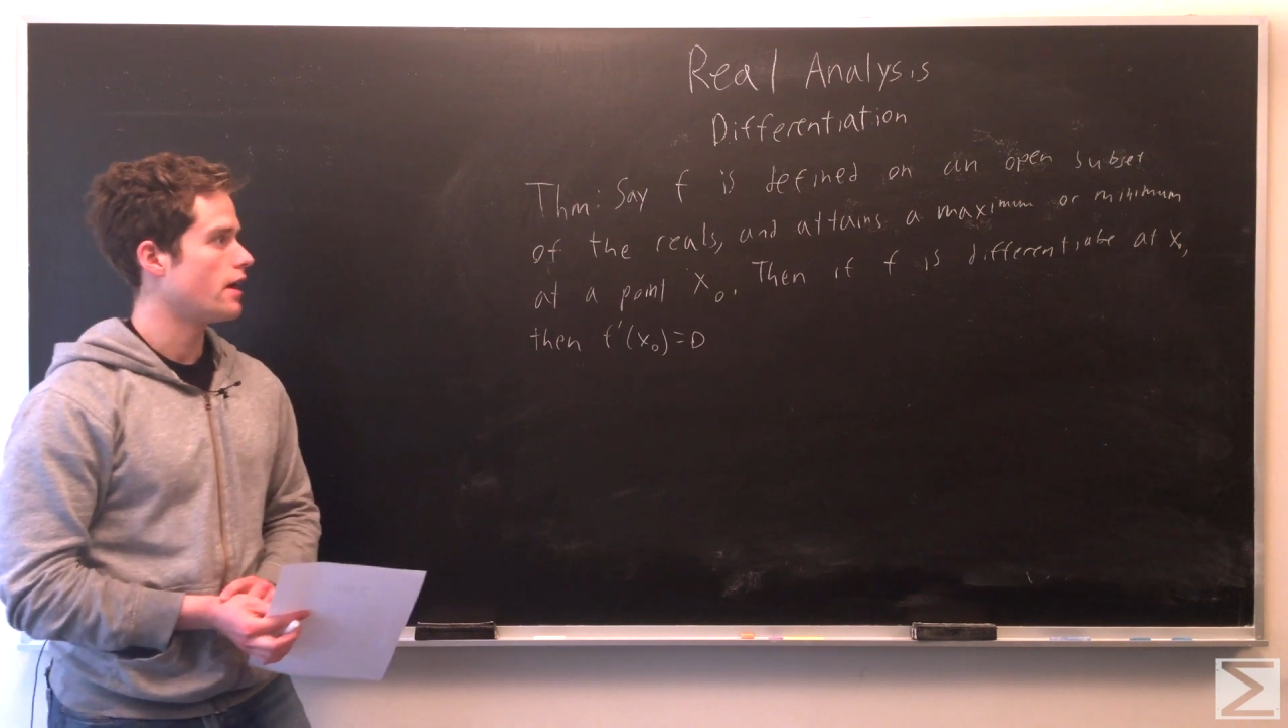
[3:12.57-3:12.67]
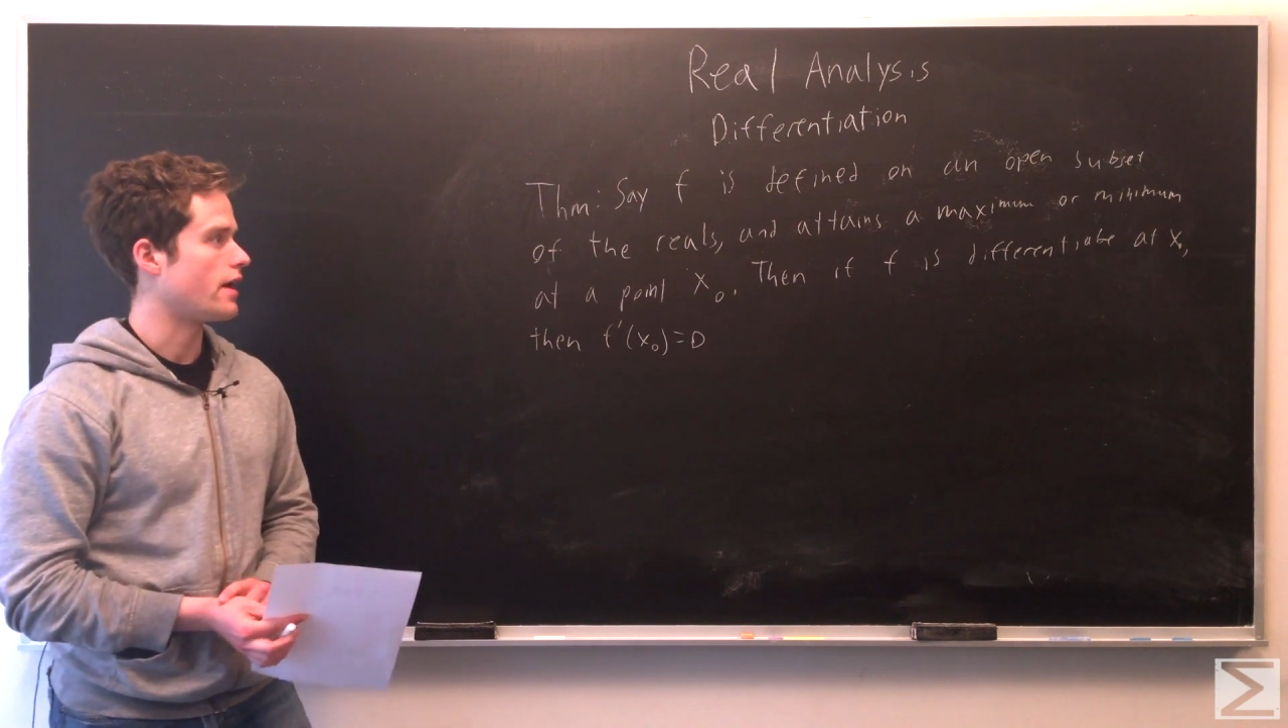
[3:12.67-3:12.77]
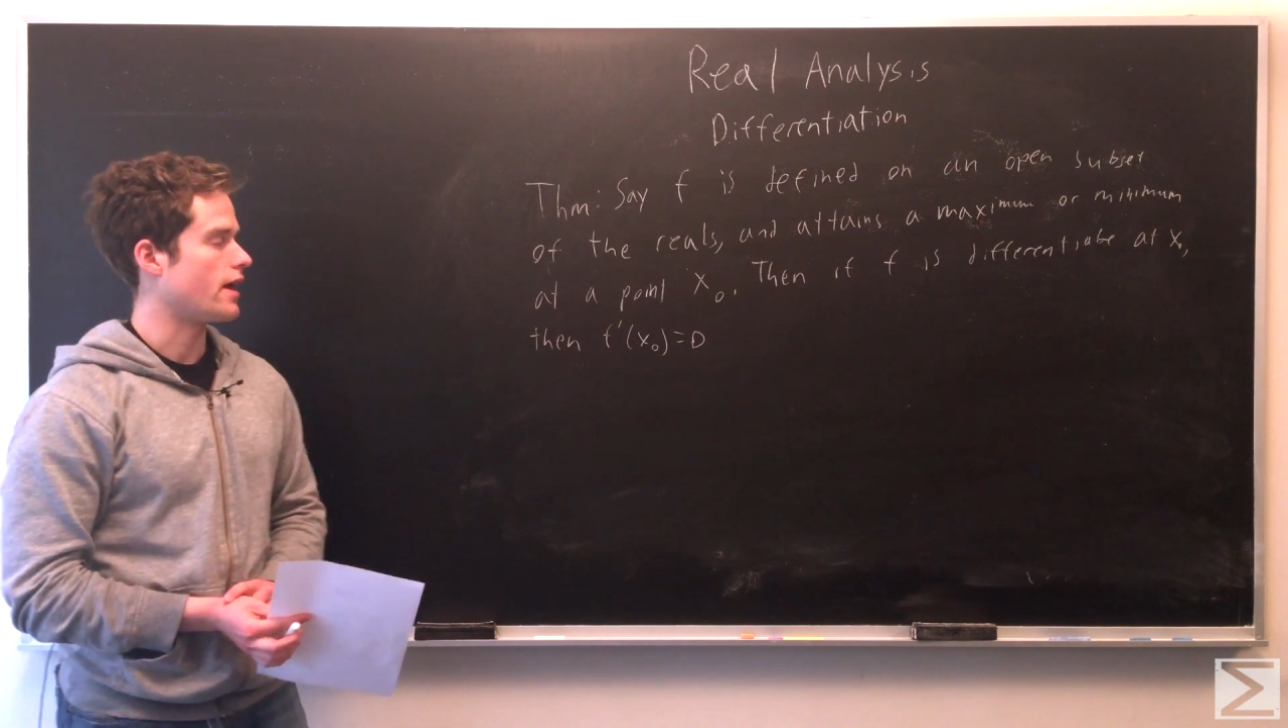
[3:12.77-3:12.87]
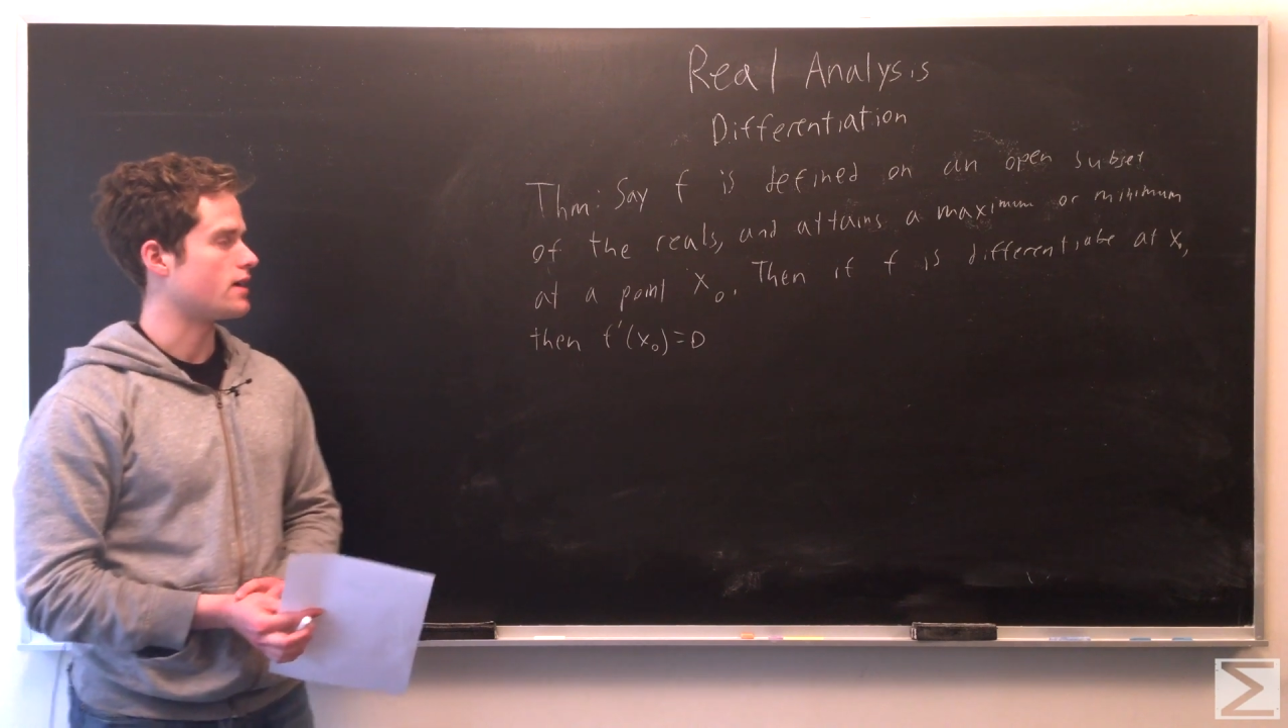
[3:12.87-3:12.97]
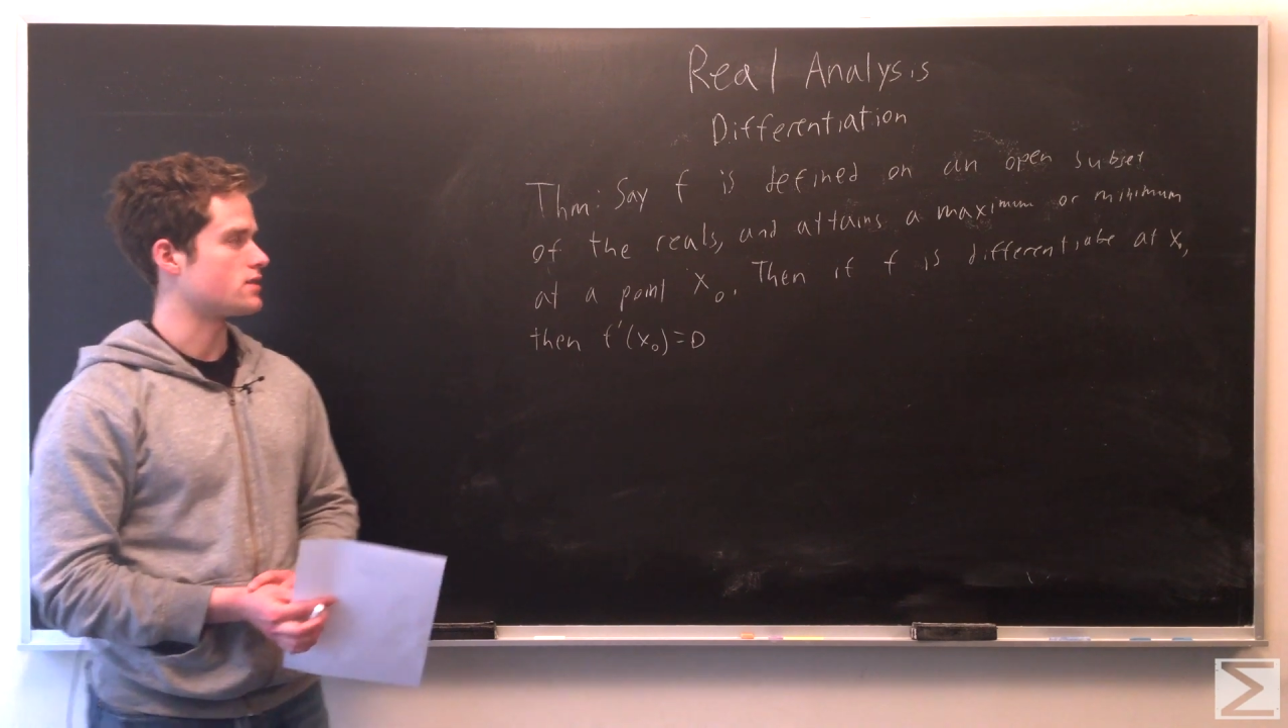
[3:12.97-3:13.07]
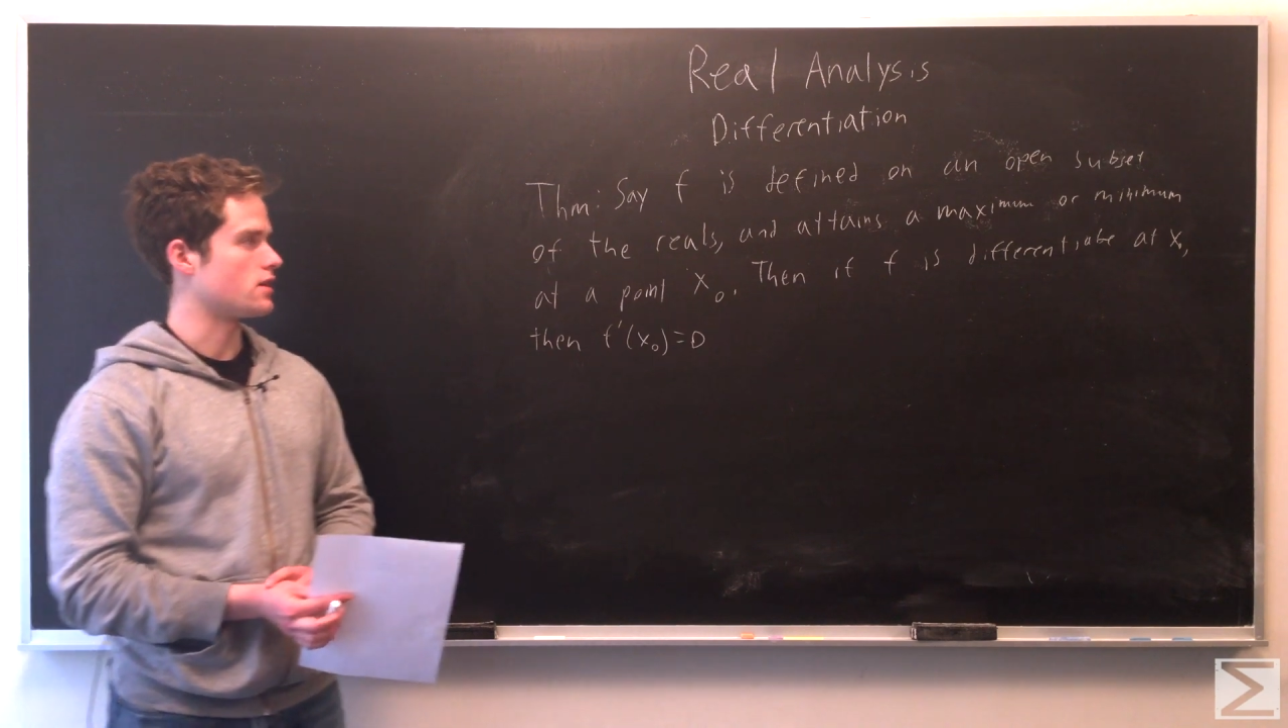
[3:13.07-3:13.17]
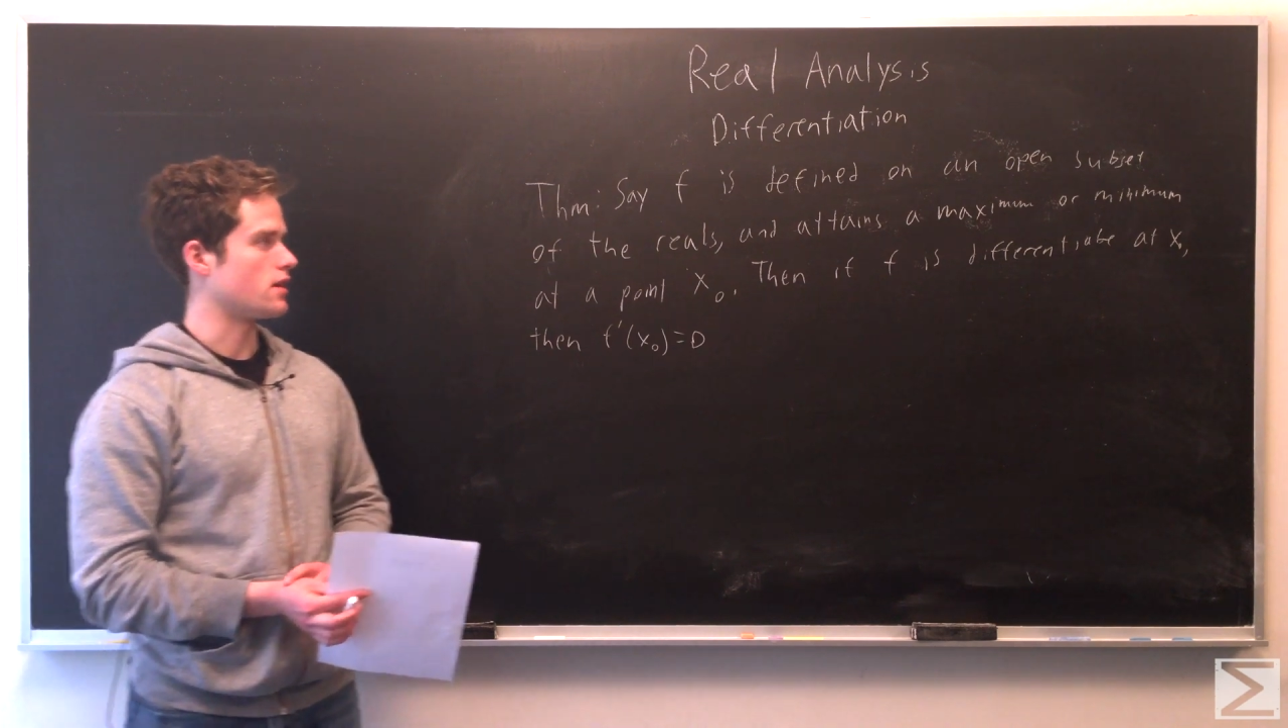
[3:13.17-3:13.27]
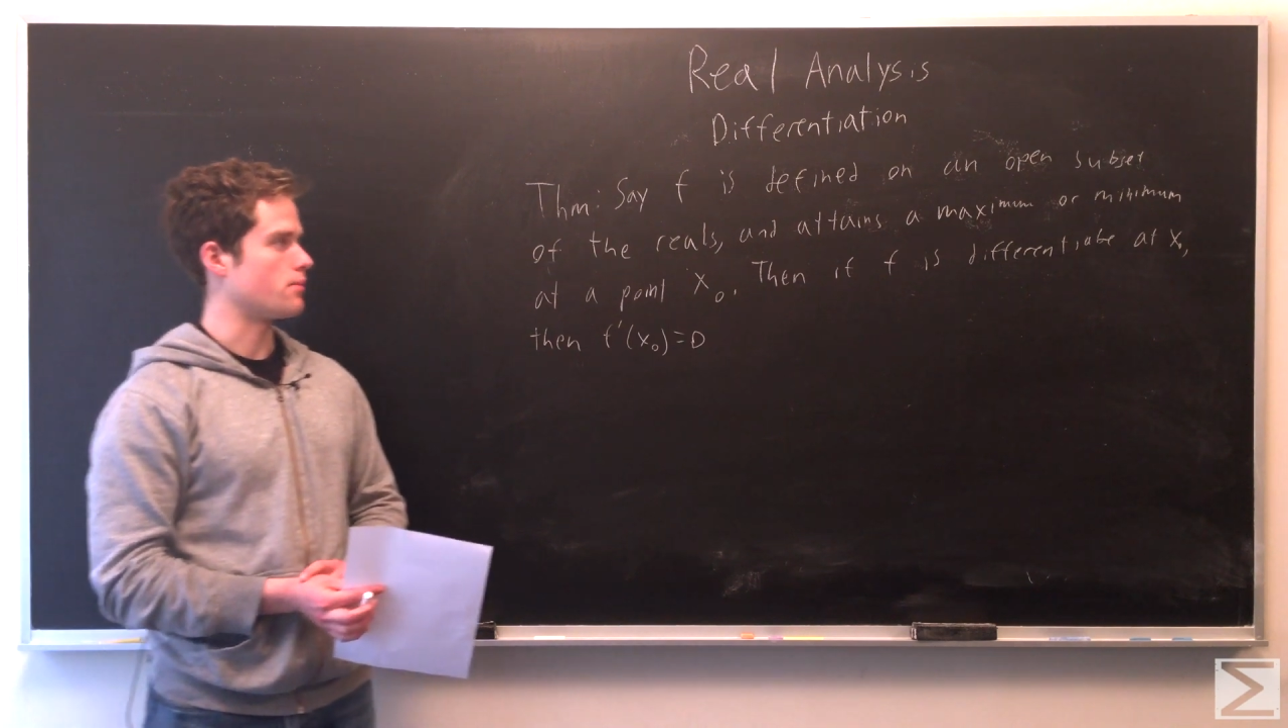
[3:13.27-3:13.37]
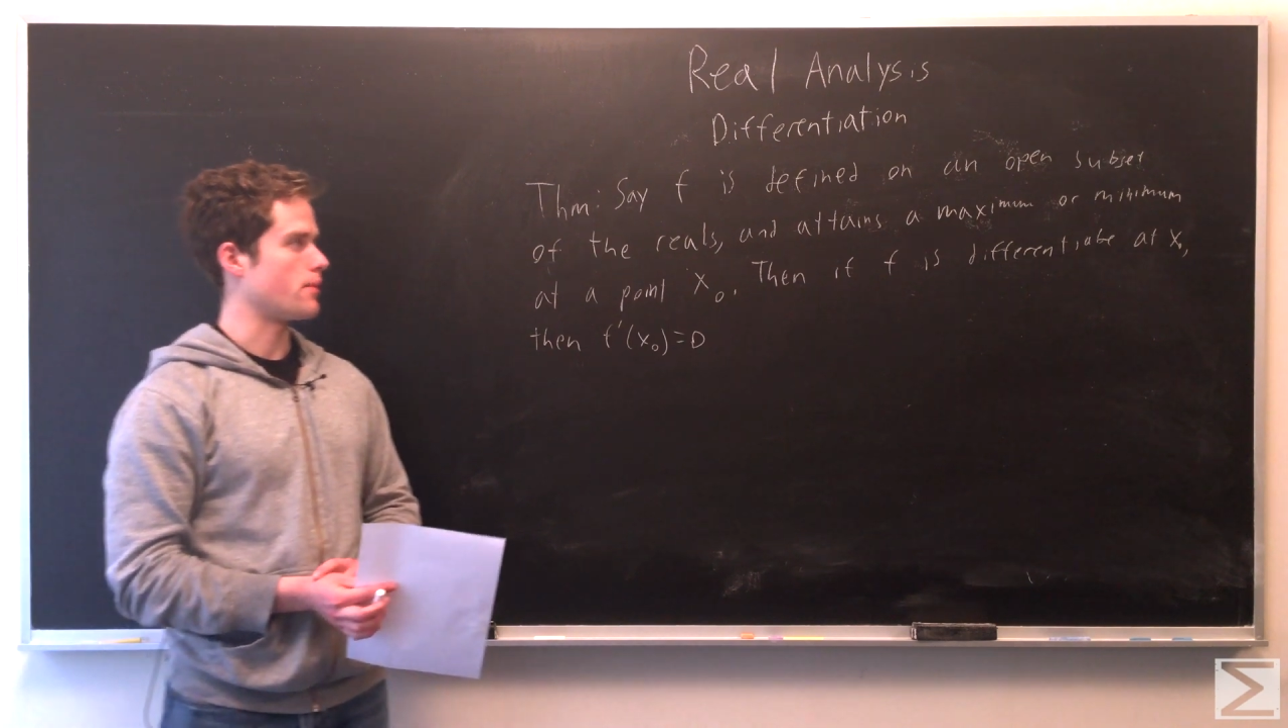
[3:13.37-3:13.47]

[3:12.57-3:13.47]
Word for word: and it has a